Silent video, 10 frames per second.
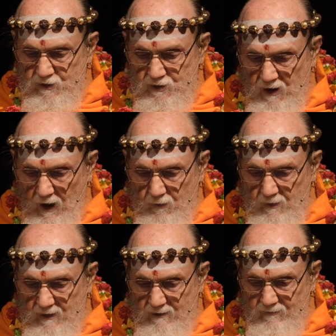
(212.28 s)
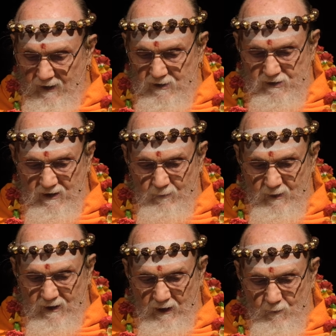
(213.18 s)
chakra eventually
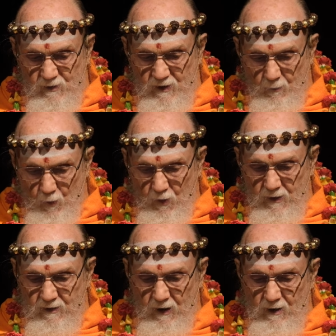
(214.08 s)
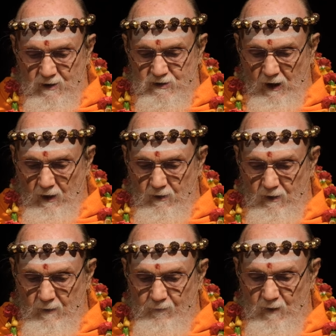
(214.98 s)
becomes the Muladhara
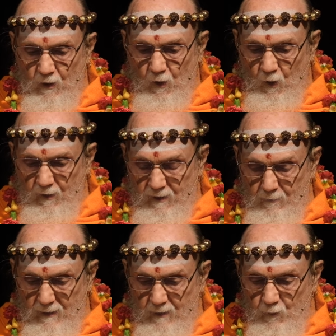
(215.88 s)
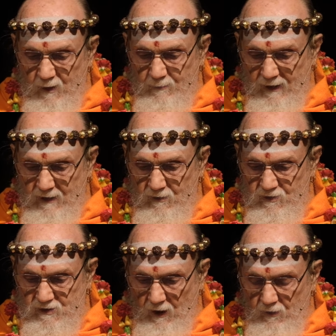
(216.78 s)
chakra, or the memory pattern
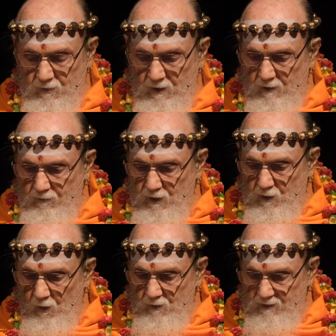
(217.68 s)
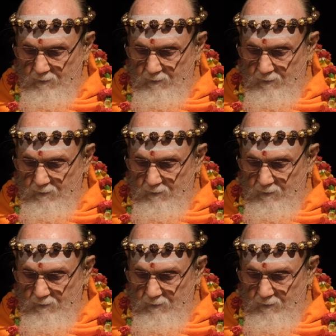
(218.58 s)
chakra of the golden